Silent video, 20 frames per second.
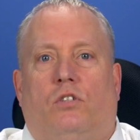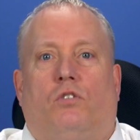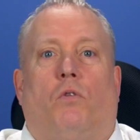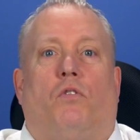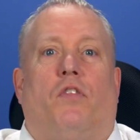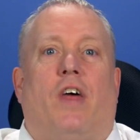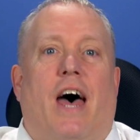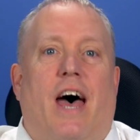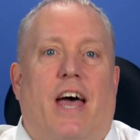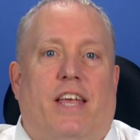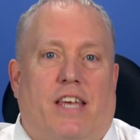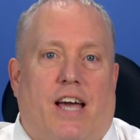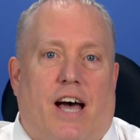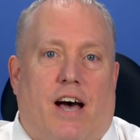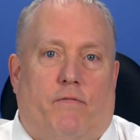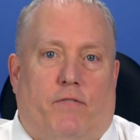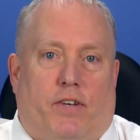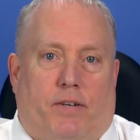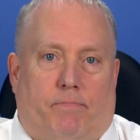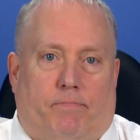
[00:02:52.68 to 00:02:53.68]
So there you
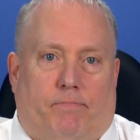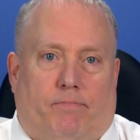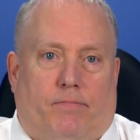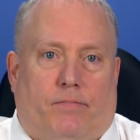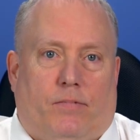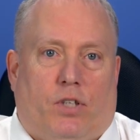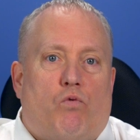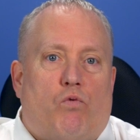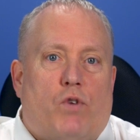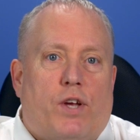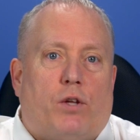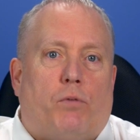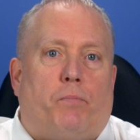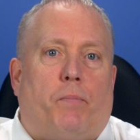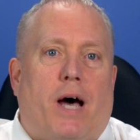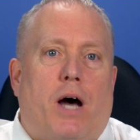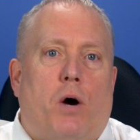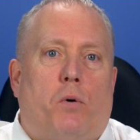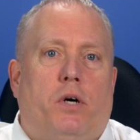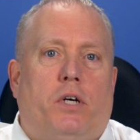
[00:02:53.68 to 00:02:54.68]
have it real
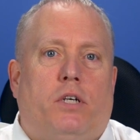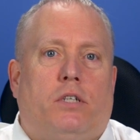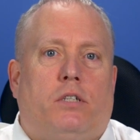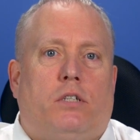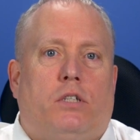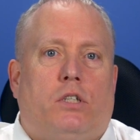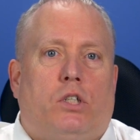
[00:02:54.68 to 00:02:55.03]
power,